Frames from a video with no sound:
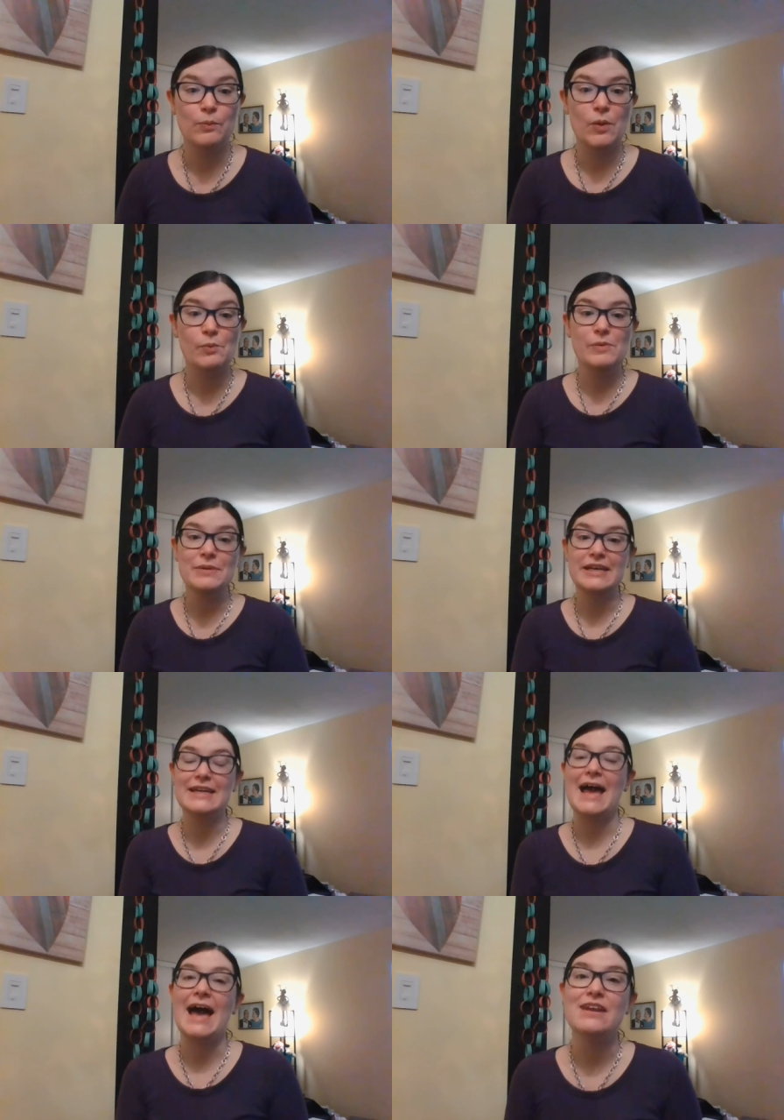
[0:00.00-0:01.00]
When we
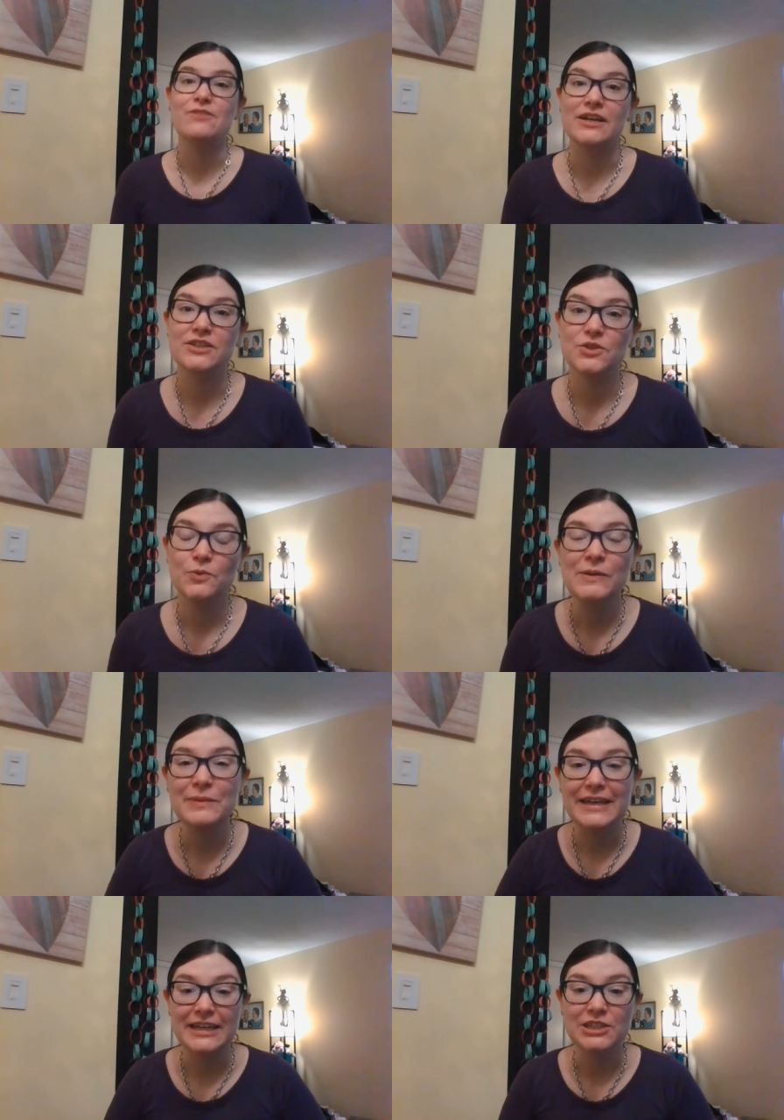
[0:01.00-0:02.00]
begin Advent, we
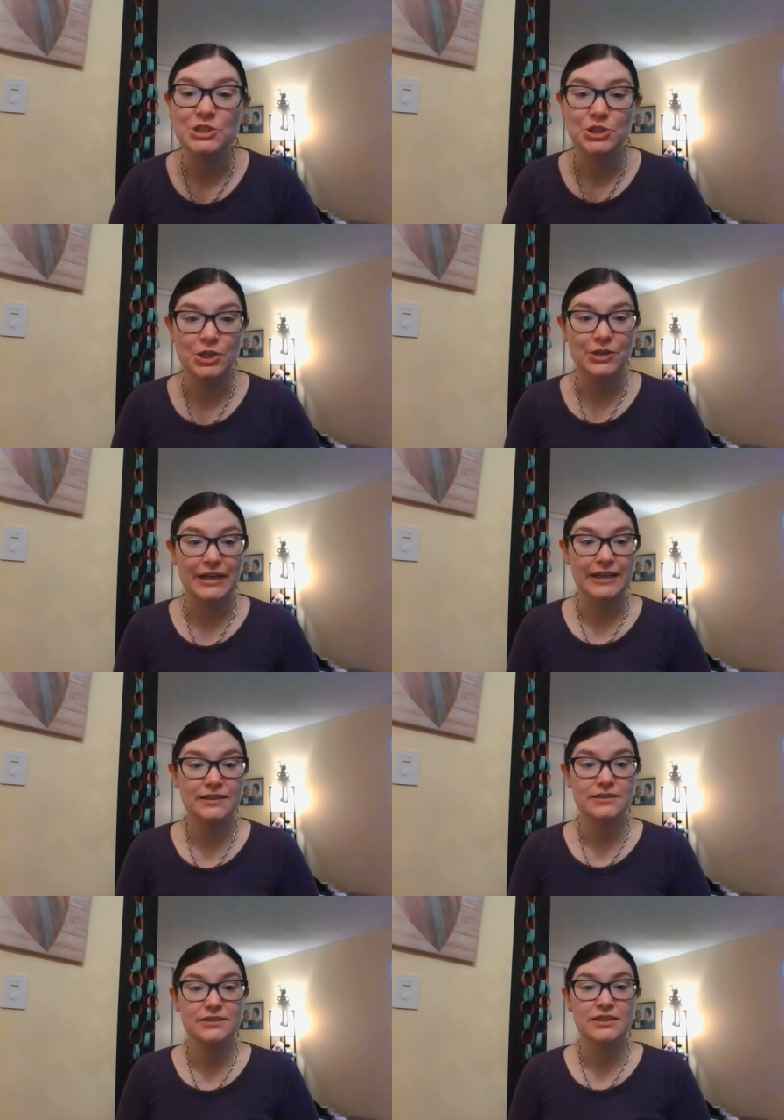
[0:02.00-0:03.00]
begin a journey.